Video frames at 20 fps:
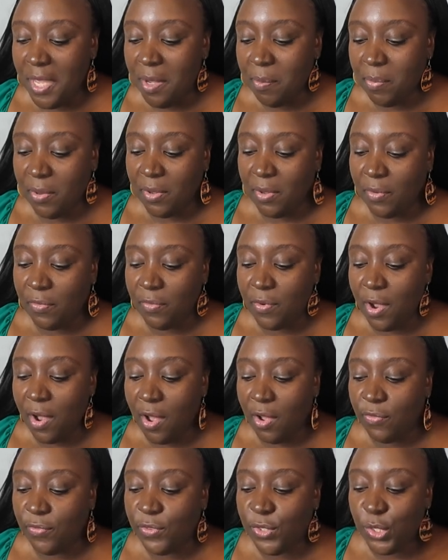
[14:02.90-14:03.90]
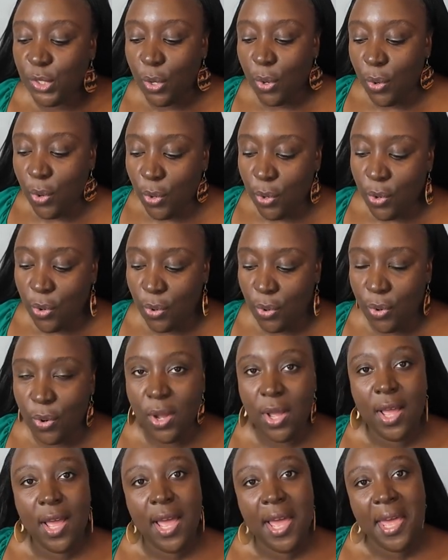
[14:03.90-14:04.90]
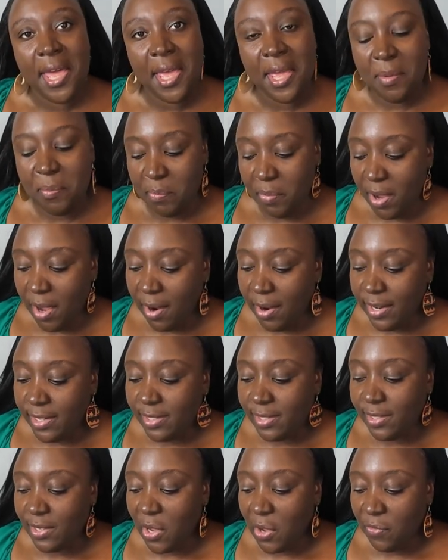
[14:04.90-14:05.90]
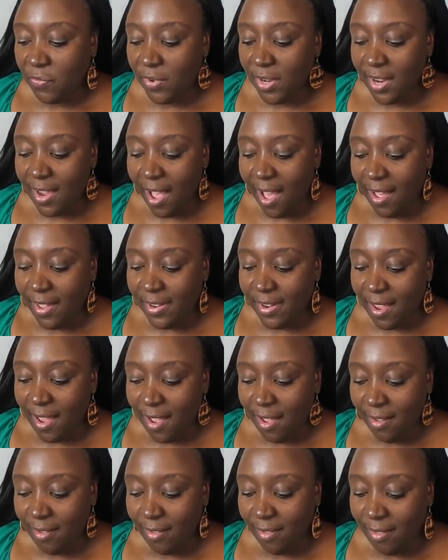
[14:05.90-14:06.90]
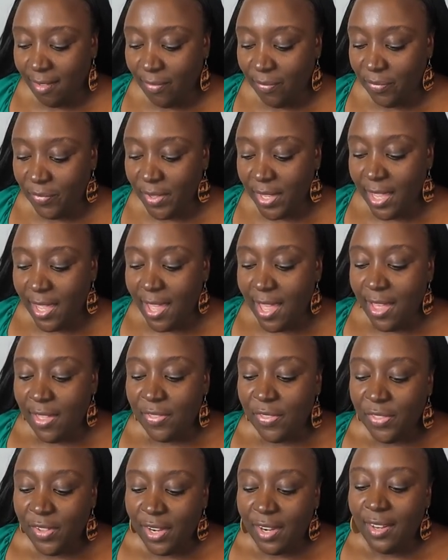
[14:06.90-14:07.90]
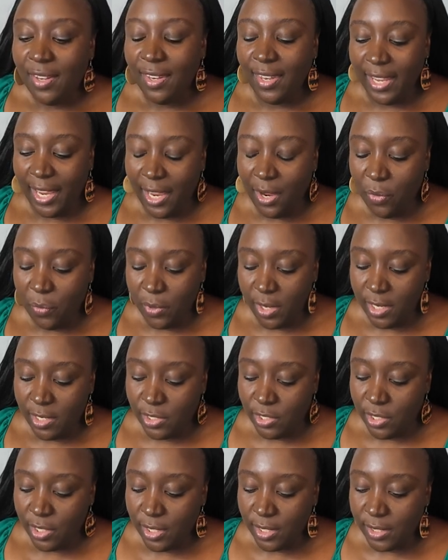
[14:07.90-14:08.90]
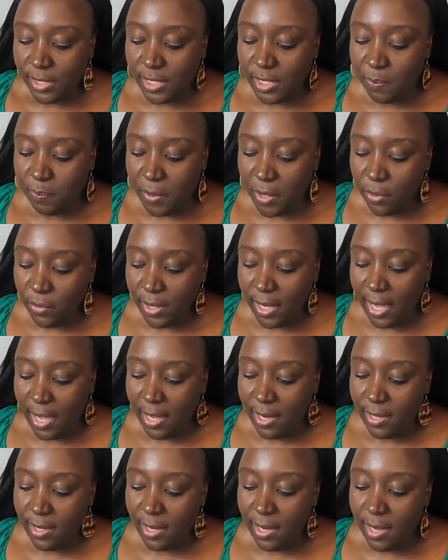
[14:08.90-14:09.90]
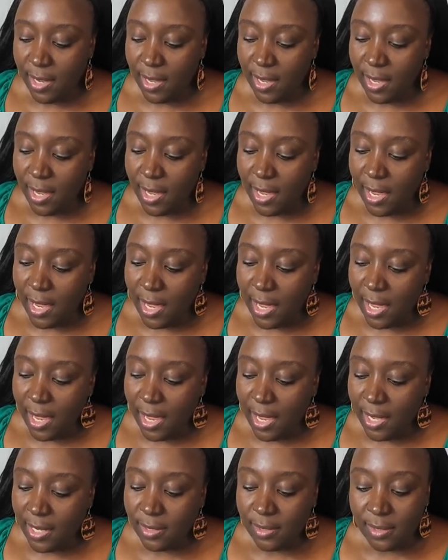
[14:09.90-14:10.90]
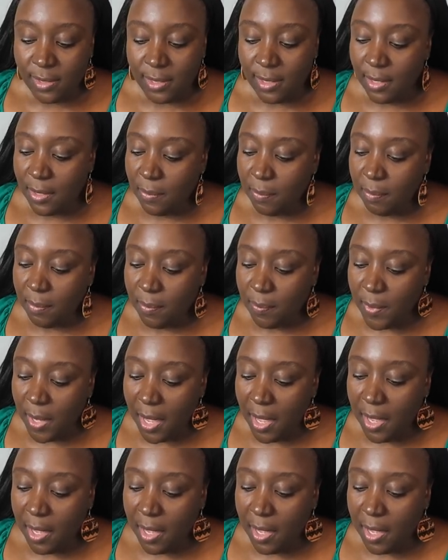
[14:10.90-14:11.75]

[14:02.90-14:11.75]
people of Togo and parts of Ghana. Their language spoken is the